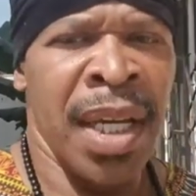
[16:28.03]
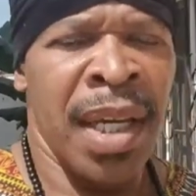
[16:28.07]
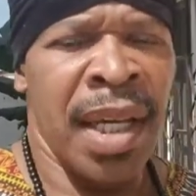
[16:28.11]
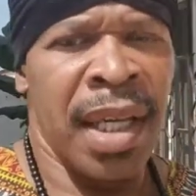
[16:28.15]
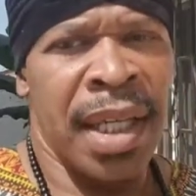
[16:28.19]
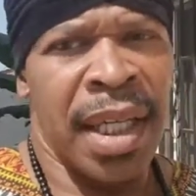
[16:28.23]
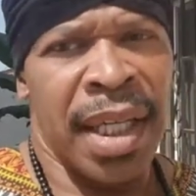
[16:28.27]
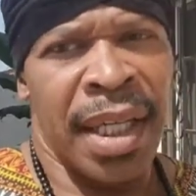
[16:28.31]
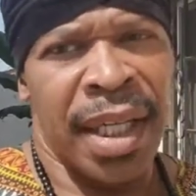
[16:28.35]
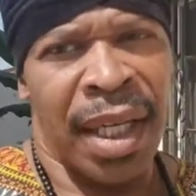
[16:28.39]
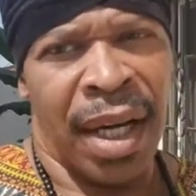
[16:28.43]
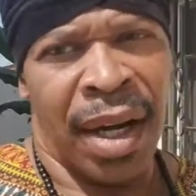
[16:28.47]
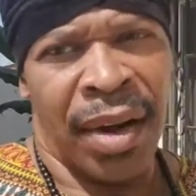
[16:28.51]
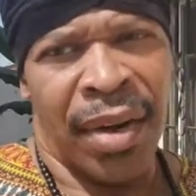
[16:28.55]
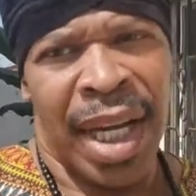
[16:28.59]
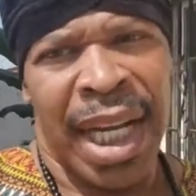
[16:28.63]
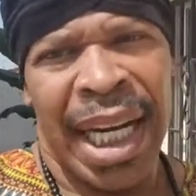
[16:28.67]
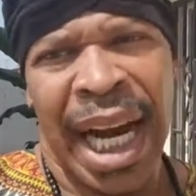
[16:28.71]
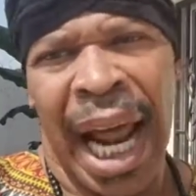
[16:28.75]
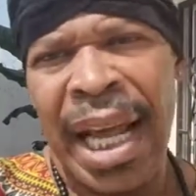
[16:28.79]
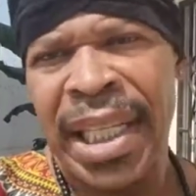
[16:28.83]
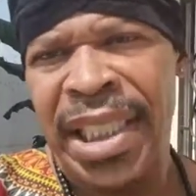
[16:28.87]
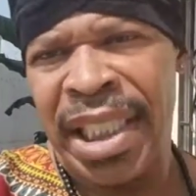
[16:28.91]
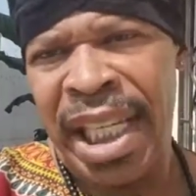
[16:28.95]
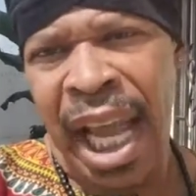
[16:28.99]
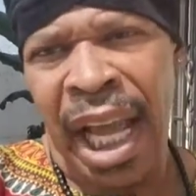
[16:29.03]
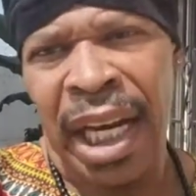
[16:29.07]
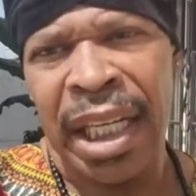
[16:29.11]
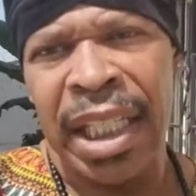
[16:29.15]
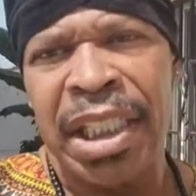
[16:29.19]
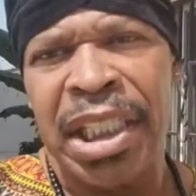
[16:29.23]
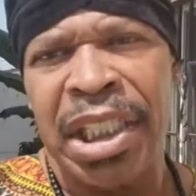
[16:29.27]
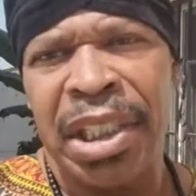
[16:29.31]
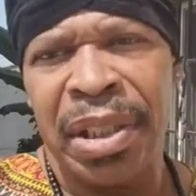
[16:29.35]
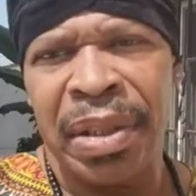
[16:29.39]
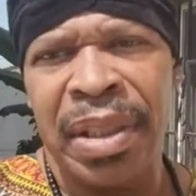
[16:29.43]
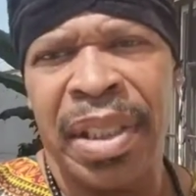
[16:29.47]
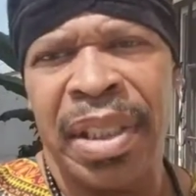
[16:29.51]
and I
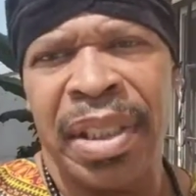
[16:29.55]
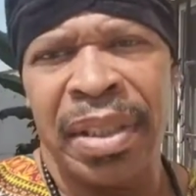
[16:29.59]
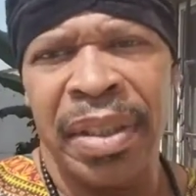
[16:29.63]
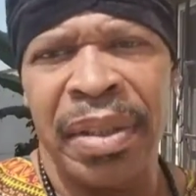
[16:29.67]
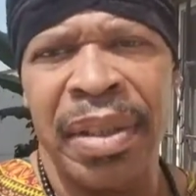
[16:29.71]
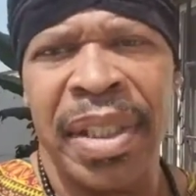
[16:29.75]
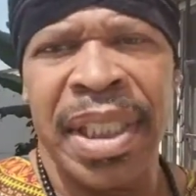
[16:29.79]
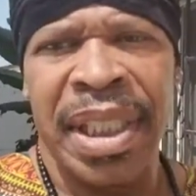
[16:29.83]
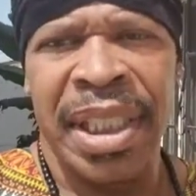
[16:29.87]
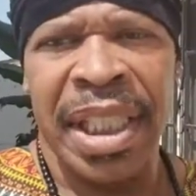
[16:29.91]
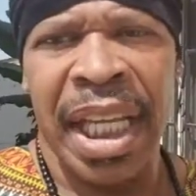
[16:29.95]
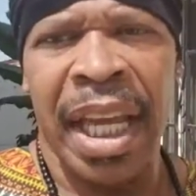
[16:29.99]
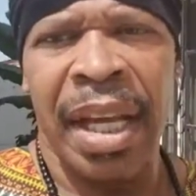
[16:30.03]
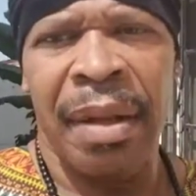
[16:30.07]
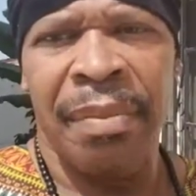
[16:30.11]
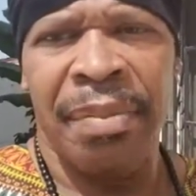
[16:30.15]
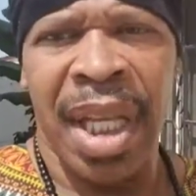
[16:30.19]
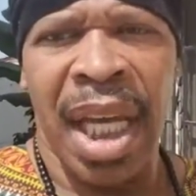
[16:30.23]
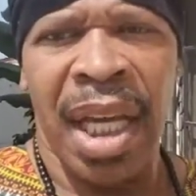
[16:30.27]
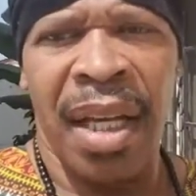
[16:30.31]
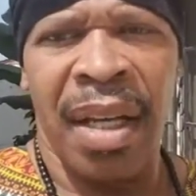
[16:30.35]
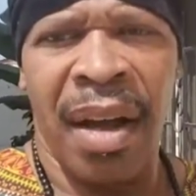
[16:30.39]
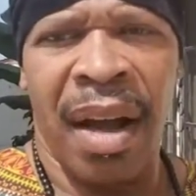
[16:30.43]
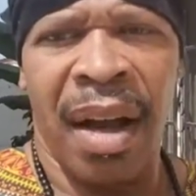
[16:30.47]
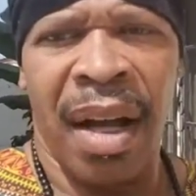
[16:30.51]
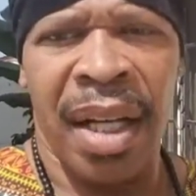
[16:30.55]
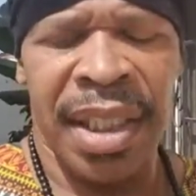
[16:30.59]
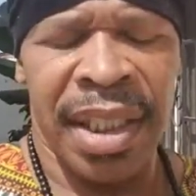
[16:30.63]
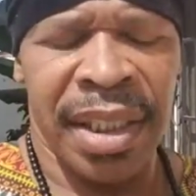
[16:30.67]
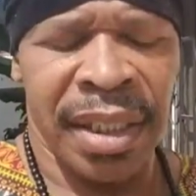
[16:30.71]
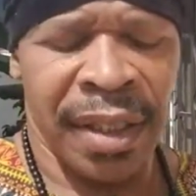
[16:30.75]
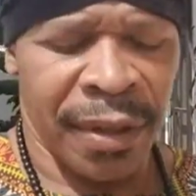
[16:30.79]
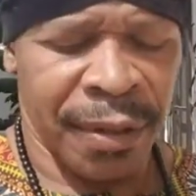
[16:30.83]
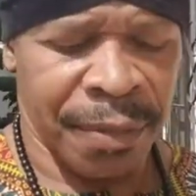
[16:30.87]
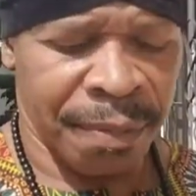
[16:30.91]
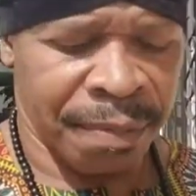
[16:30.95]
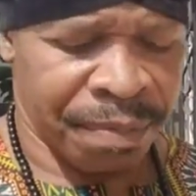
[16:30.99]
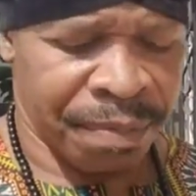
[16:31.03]
challenge you to do the same thing also.